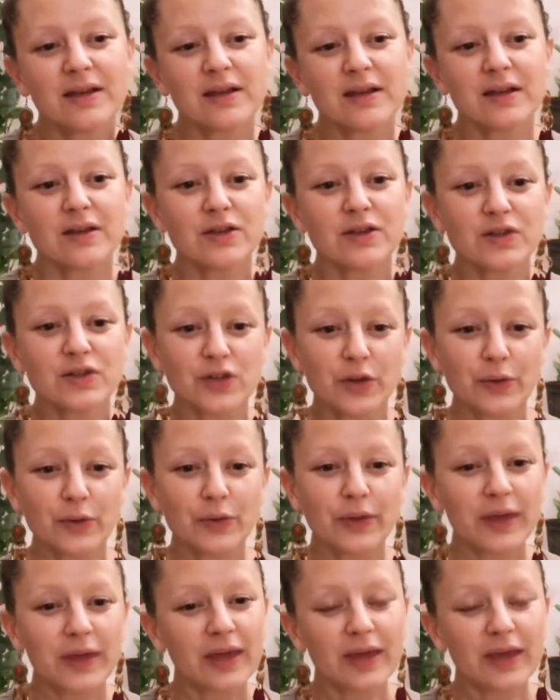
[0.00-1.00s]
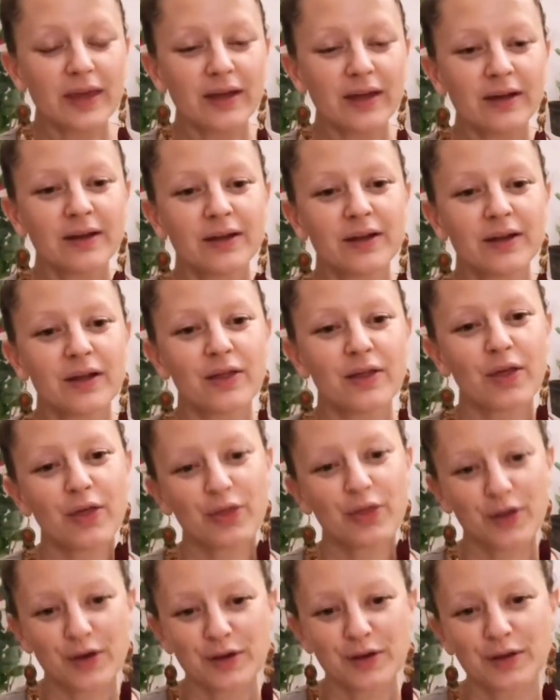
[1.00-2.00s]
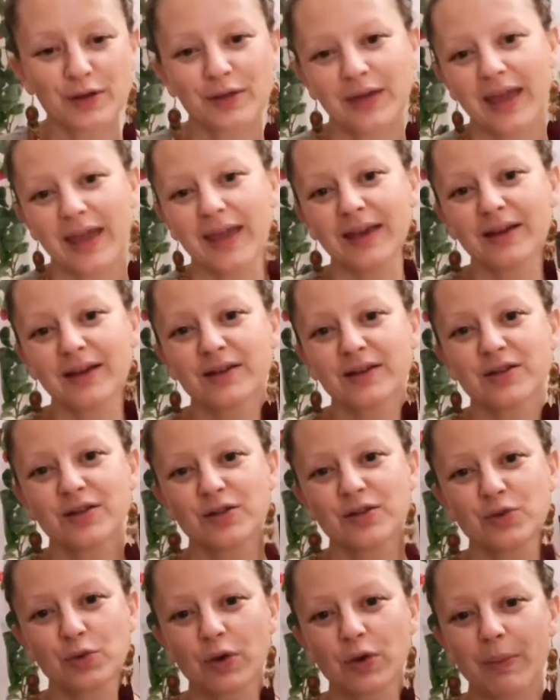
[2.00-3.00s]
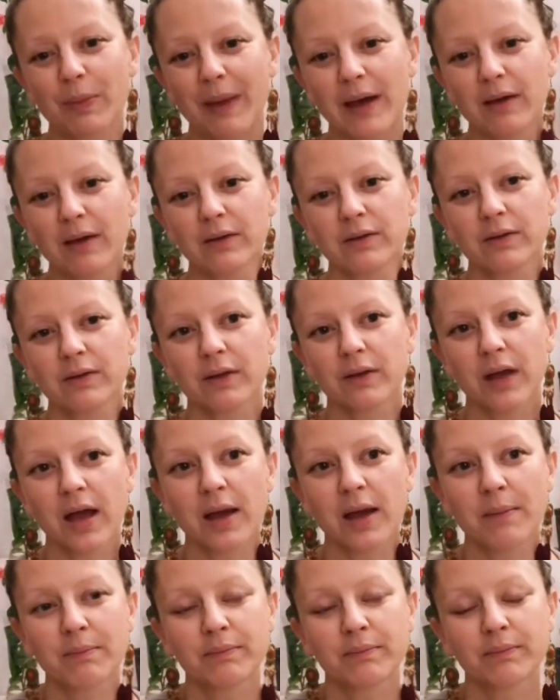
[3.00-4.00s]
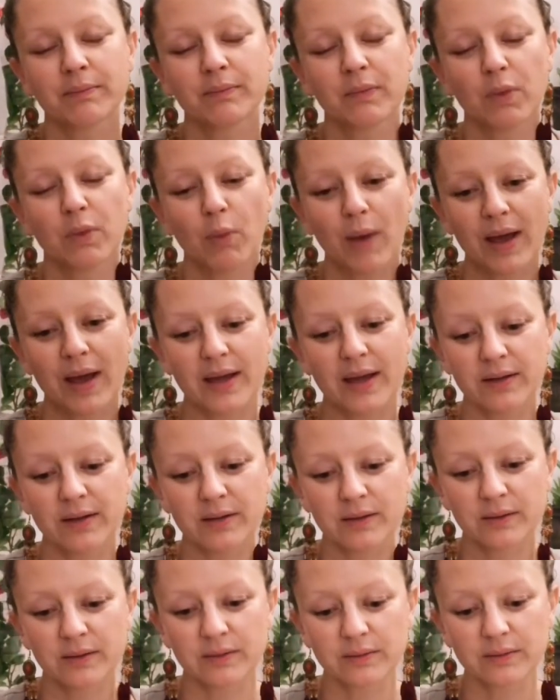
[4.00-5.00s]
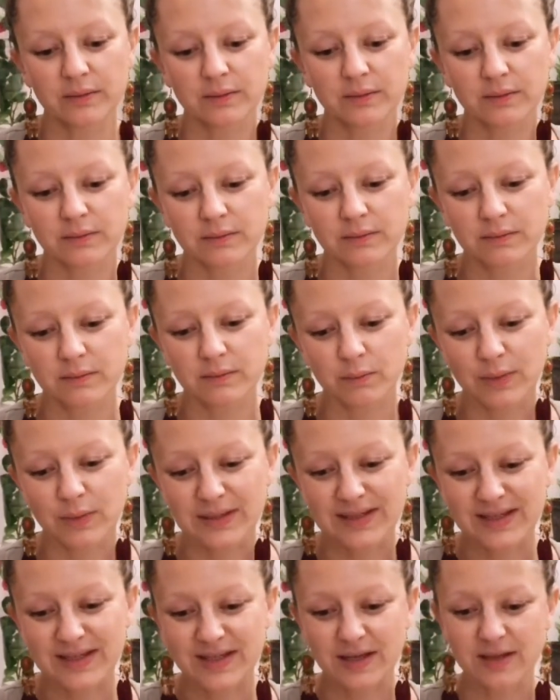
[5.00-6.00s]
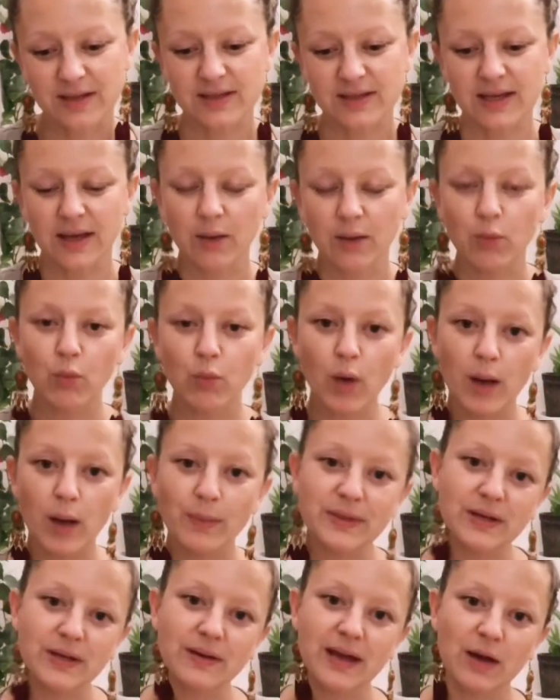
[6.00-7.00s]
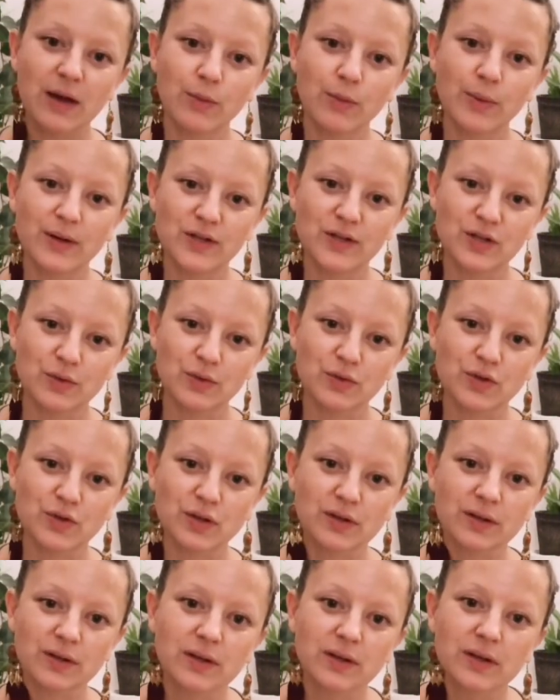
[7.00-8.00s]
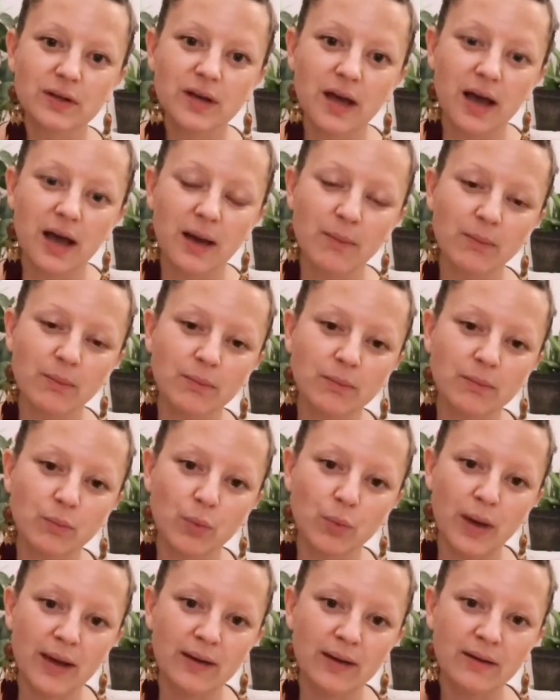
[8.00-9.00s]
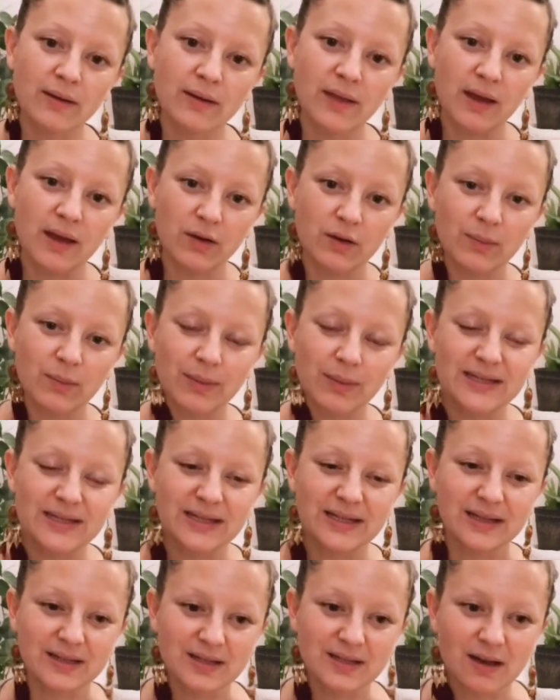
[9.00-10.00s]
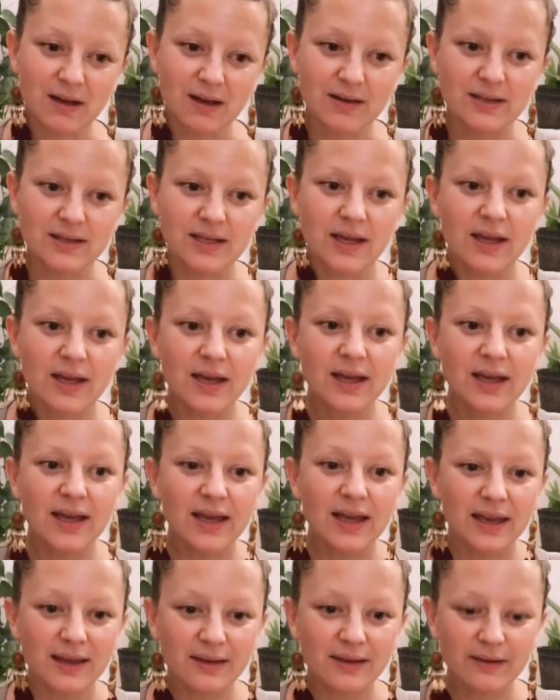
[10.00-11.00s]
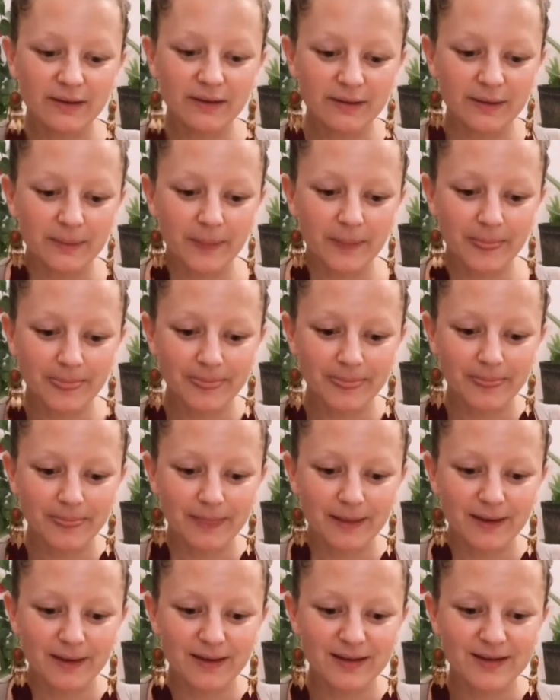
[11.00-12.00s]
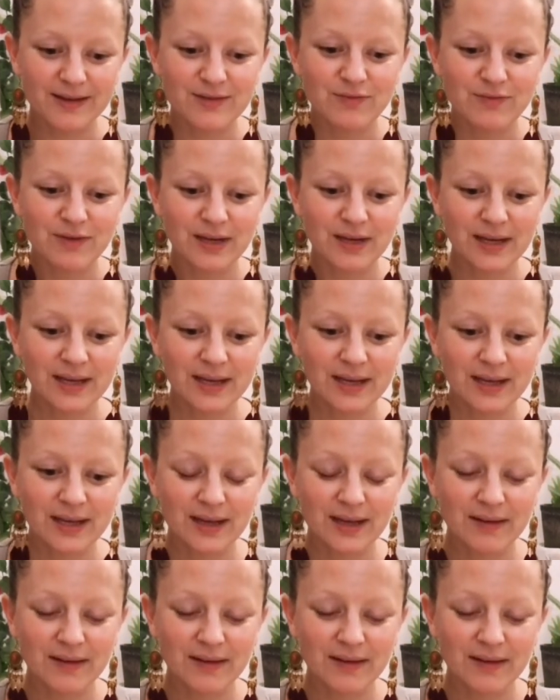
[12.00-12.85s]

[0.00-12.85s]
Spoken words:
So the third thing to talk about when we're discussing why we don't help our children when they are completing a task is really